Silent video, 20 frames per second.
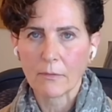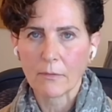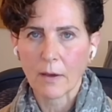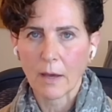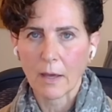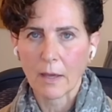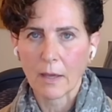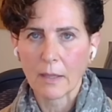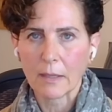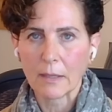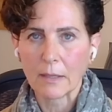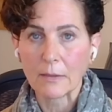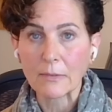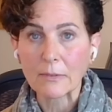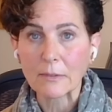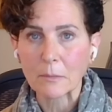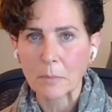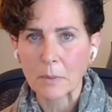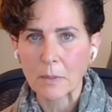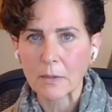of
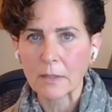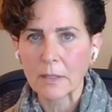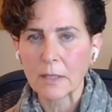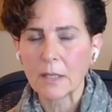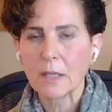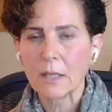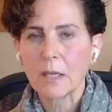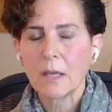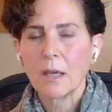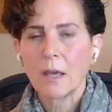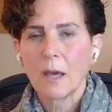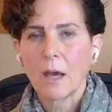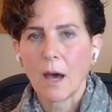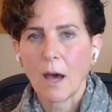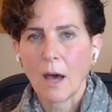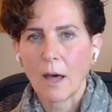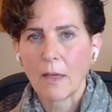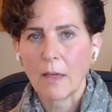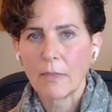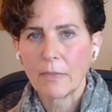instability
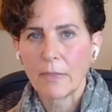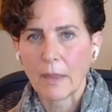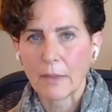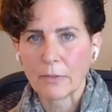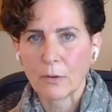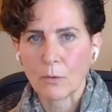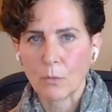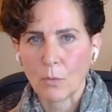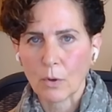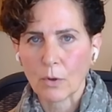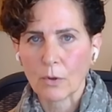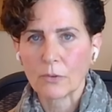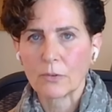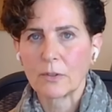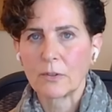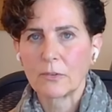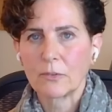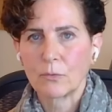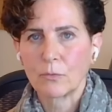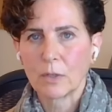that the
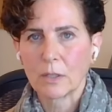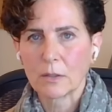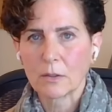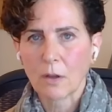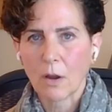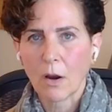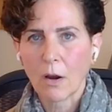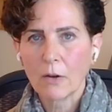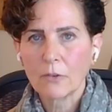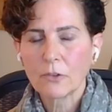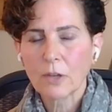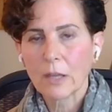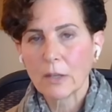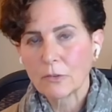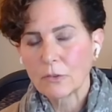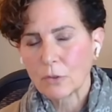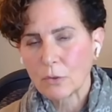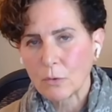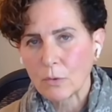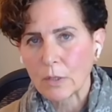world is writ large,
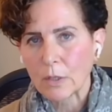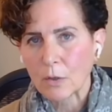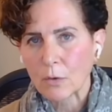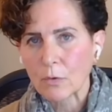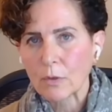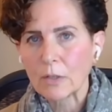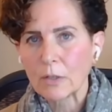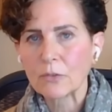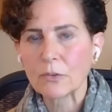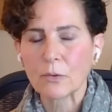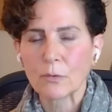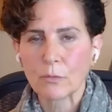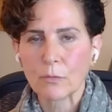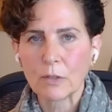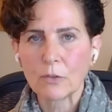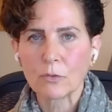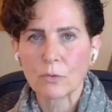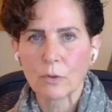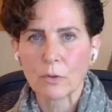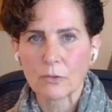and to increase
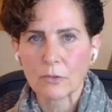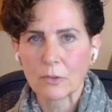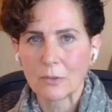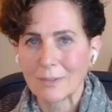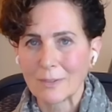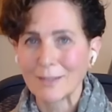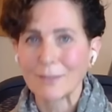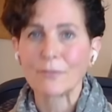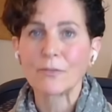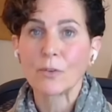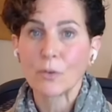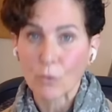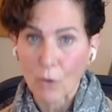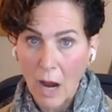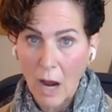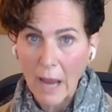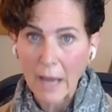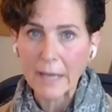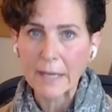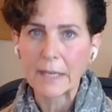the resources in a
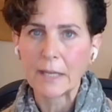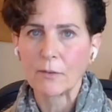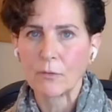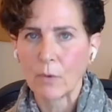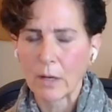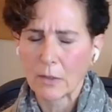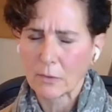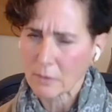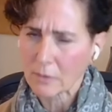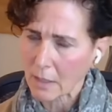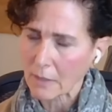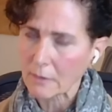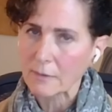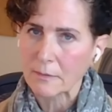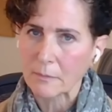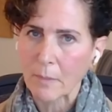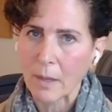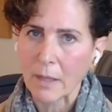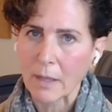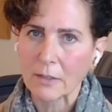variety of ways,
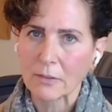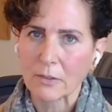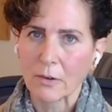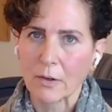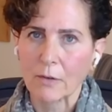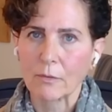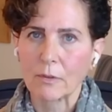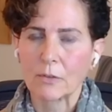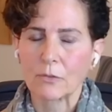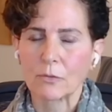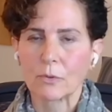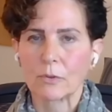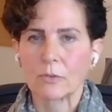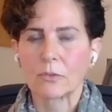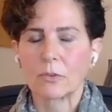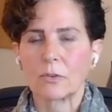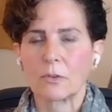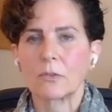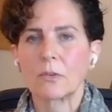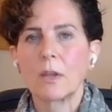not just monetary
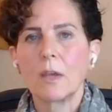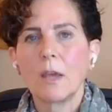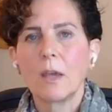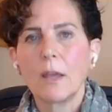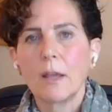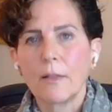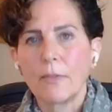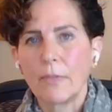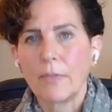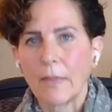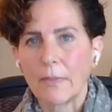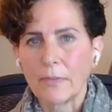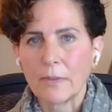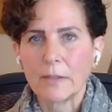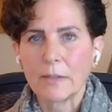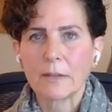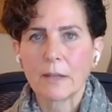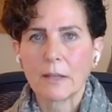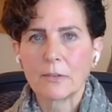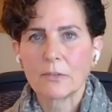resources,
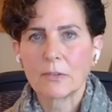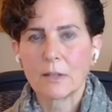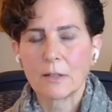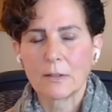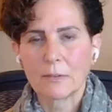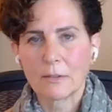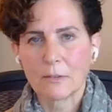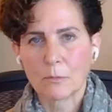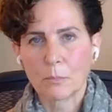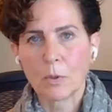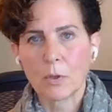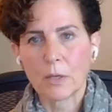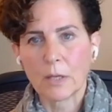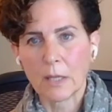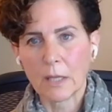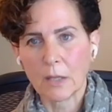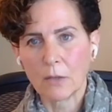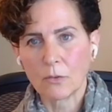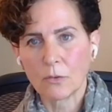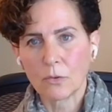that the United States is
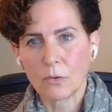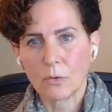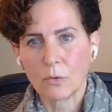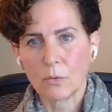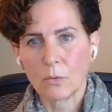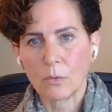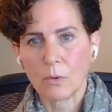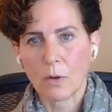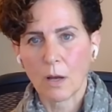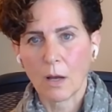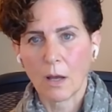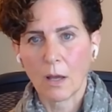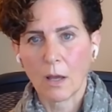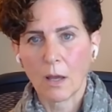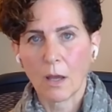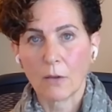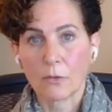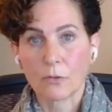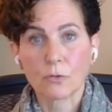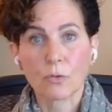putting into
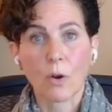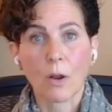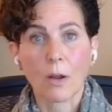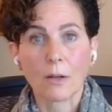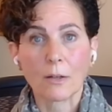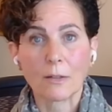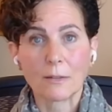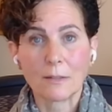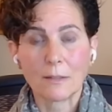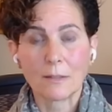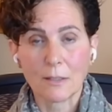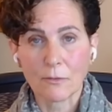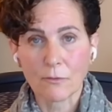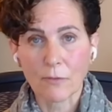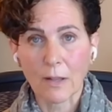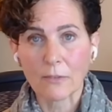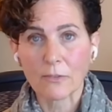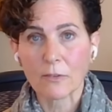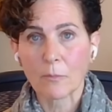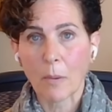a strong
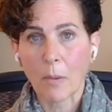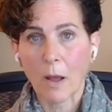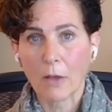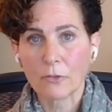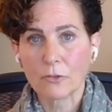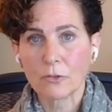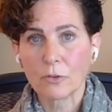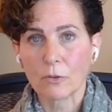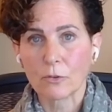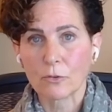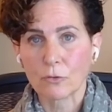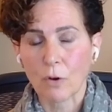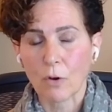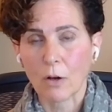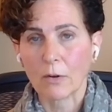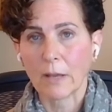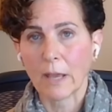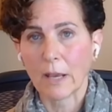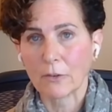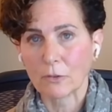defensive posture, a
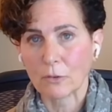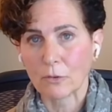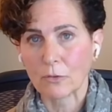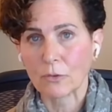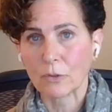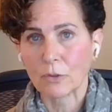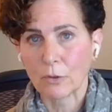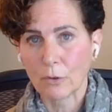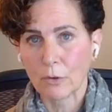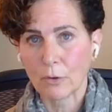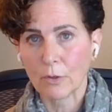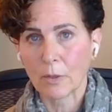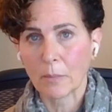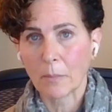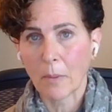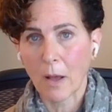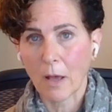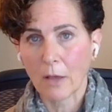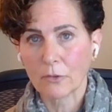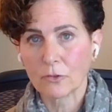strong national
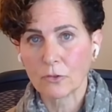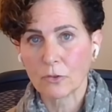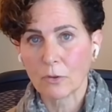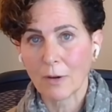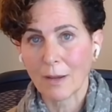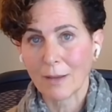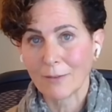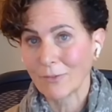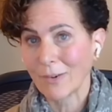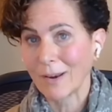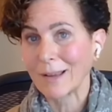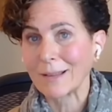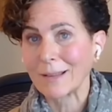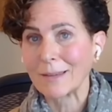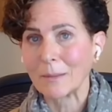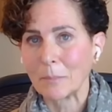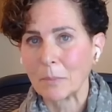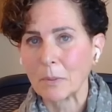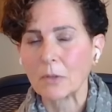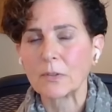security posture, and
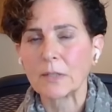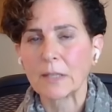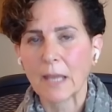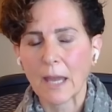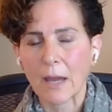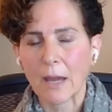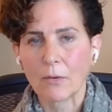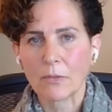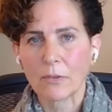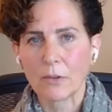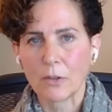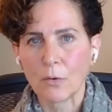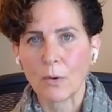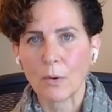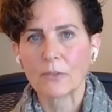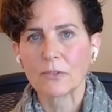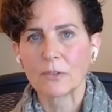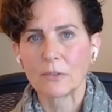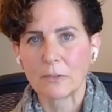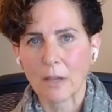frankly, building out the
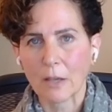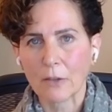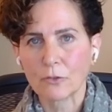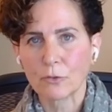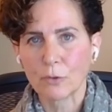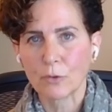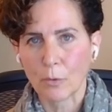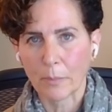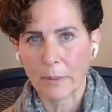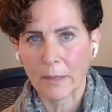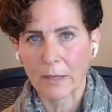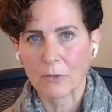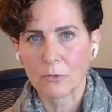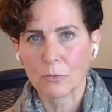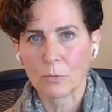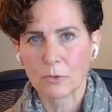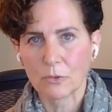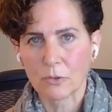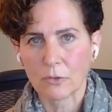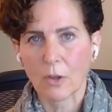U.S. industrial
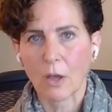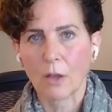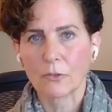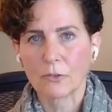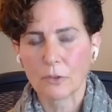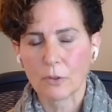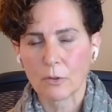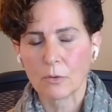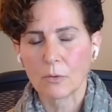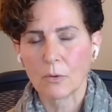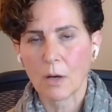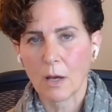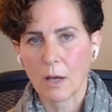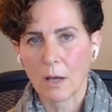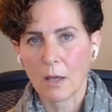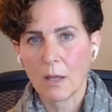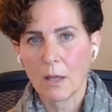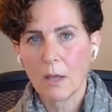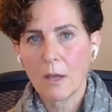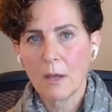base, which is also
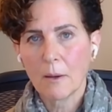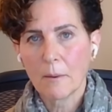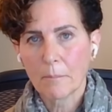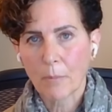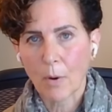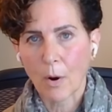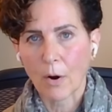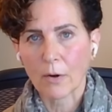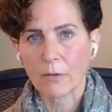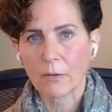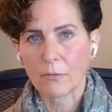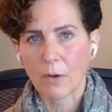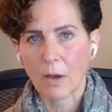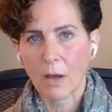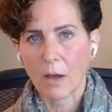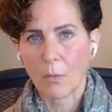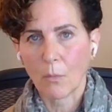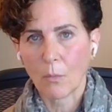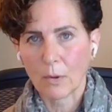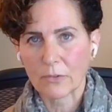part
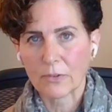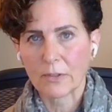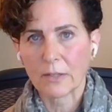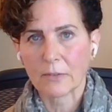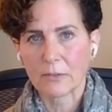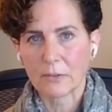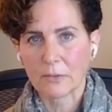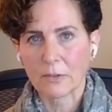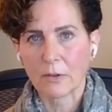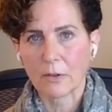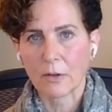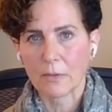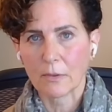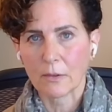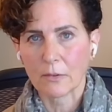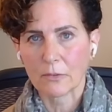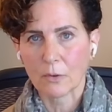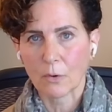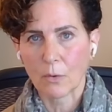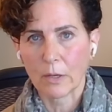of what's
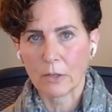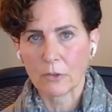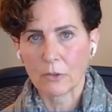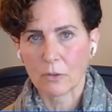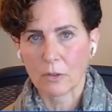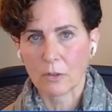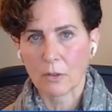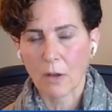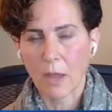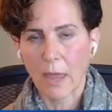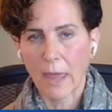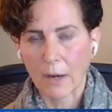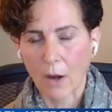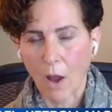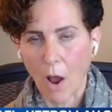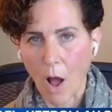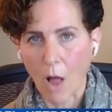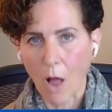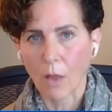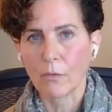necessary in this equation.
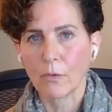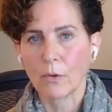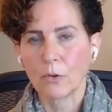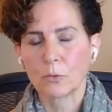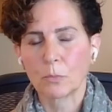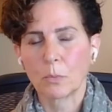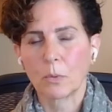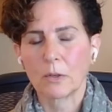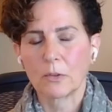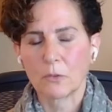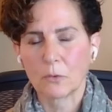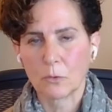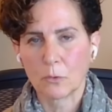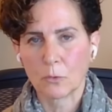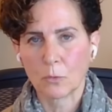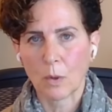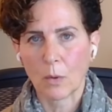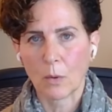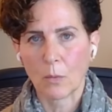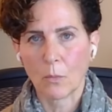And all of those
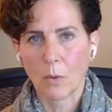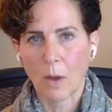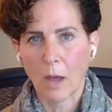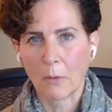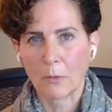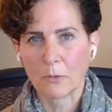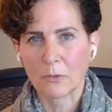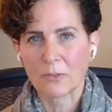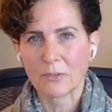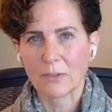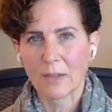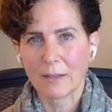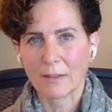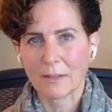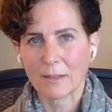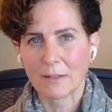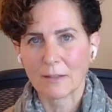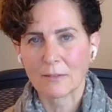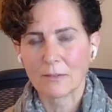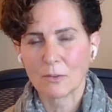points was what I was
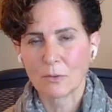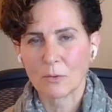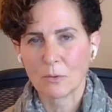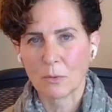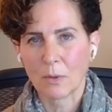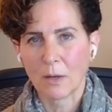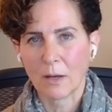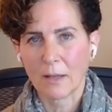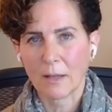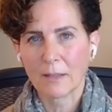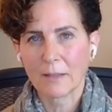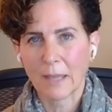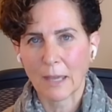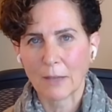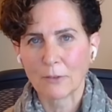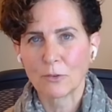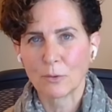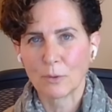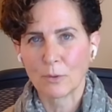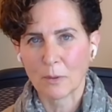intending to
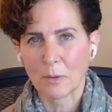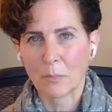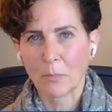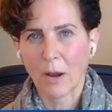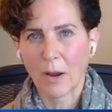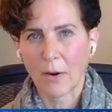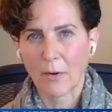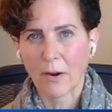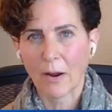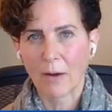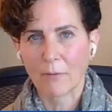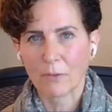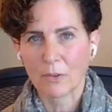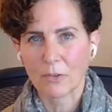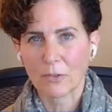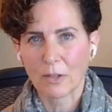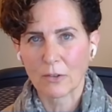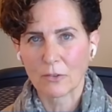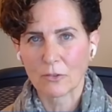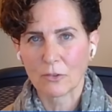get to in the prior
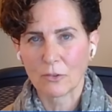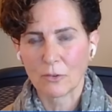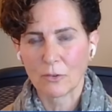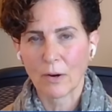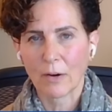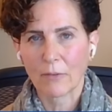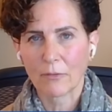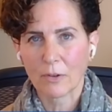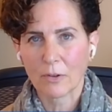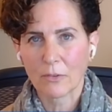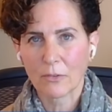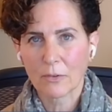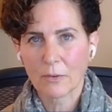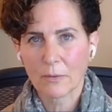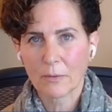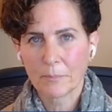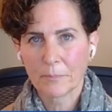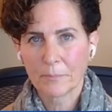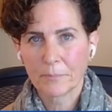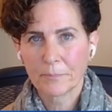conversation you
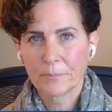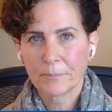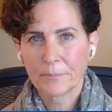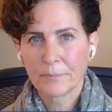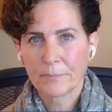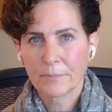referenced.